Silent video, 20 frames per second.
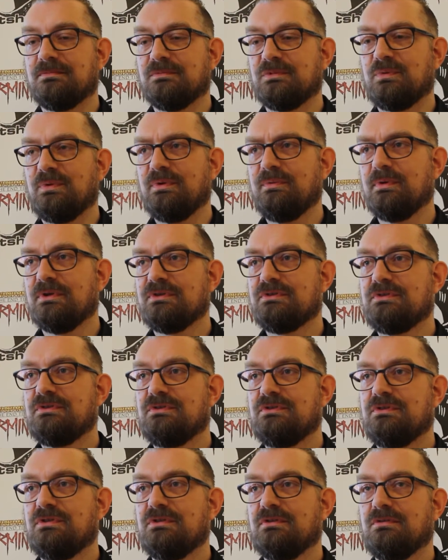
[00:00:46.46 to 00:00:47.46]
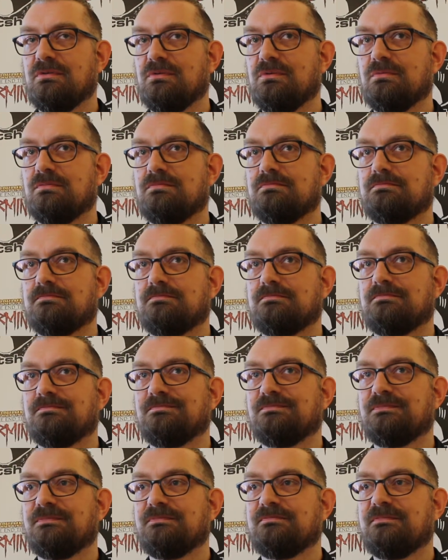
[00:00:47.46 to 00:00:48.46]
We wanted to
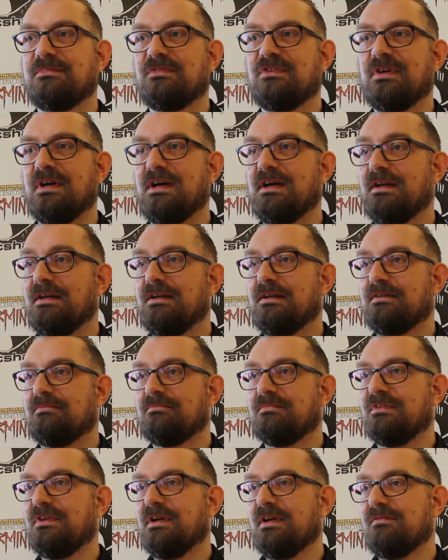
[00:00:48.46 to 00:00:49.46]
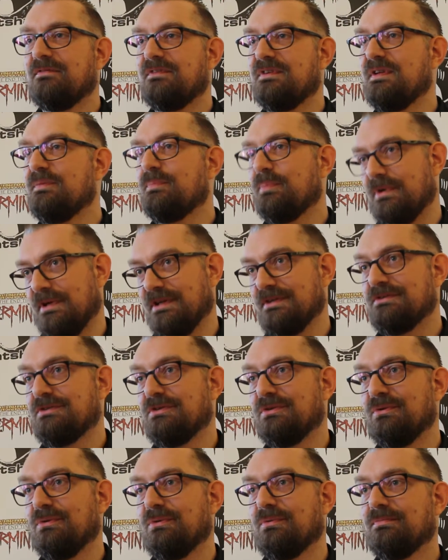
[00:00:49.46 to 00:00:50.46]
dive deeper
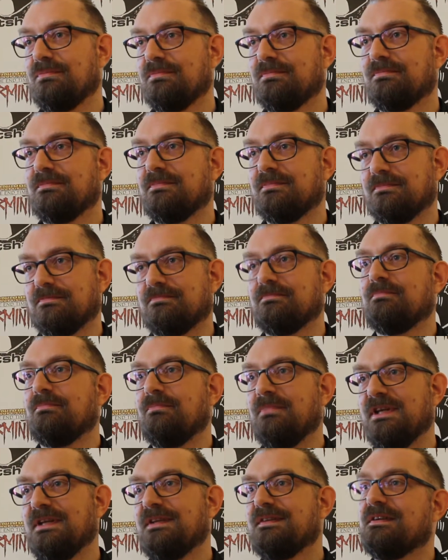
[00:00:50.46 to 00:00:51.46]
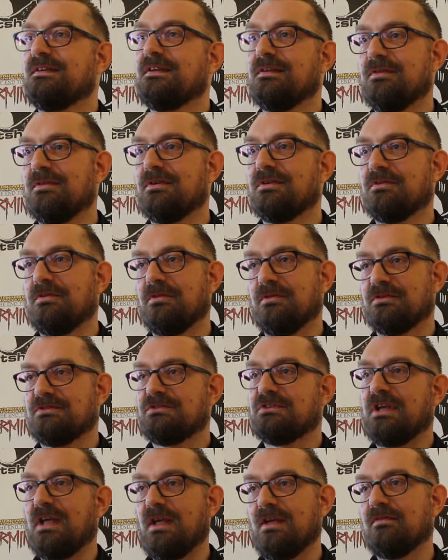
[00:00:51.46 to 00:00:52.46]
into meeting the
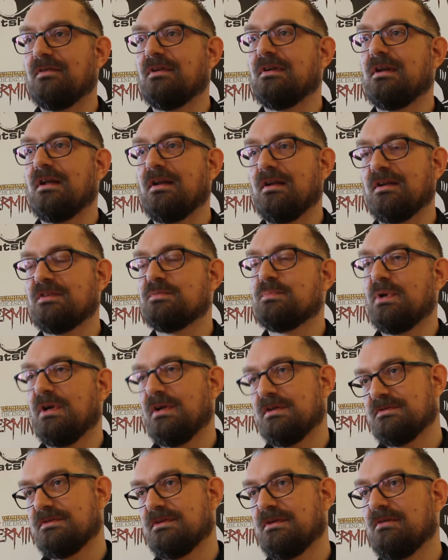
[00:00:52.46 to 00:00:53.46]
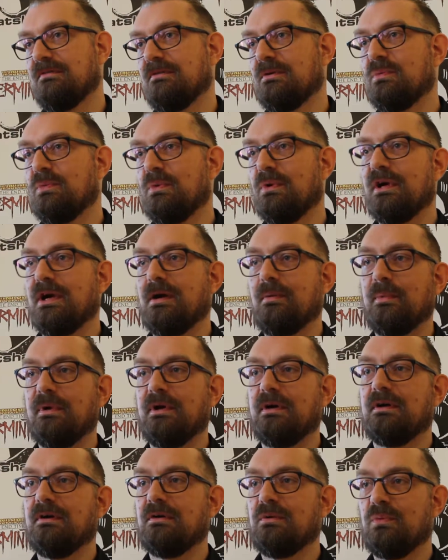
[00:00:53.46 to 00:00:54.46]
Skaven and experience the
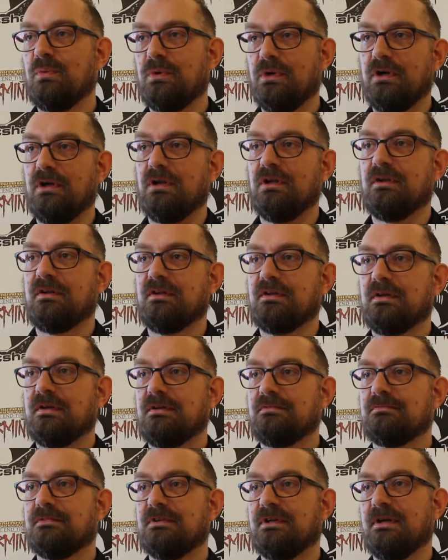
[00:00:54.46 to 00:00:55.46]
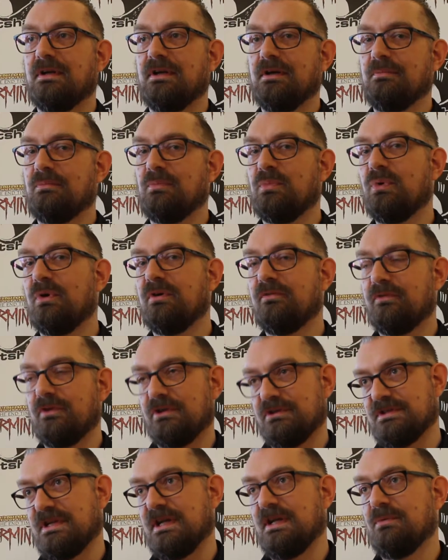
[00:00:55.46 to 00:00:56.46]
Warhammer world more
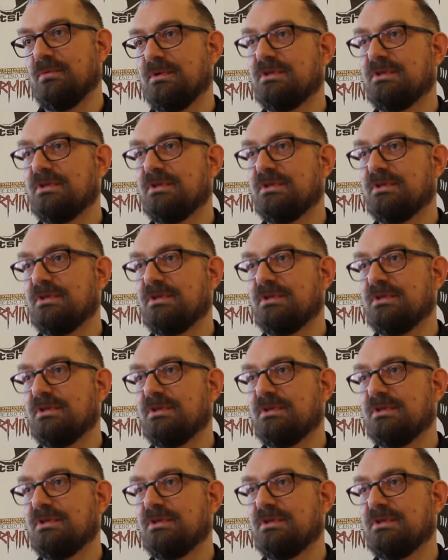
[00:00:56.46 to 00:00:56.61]
firsthand.